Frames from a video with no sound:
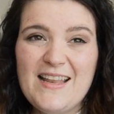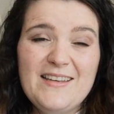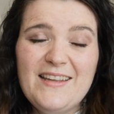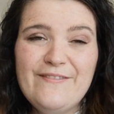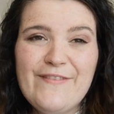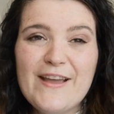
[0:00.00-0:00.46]

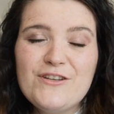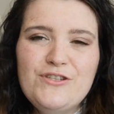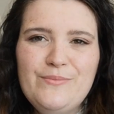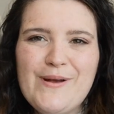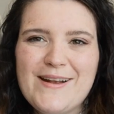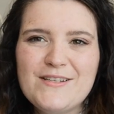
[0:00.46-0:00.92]
and in fact
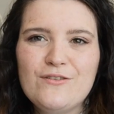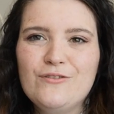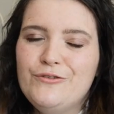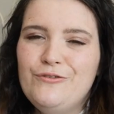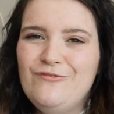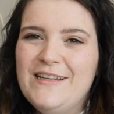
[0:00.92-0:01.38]
too
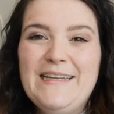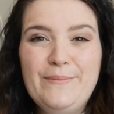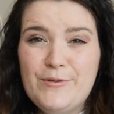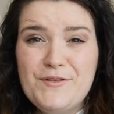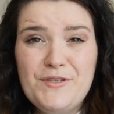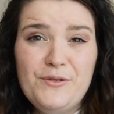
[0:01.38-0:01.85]
practical to really
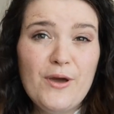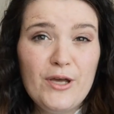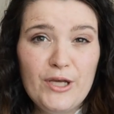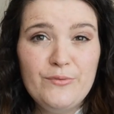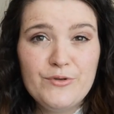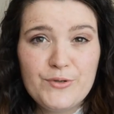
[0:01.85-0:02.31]
pursue
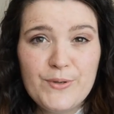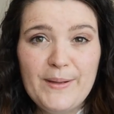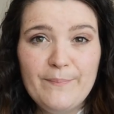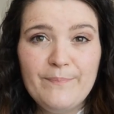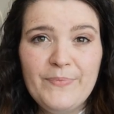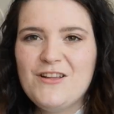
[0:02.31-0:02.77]
her own
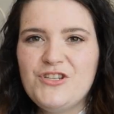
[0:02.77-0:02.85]
dream.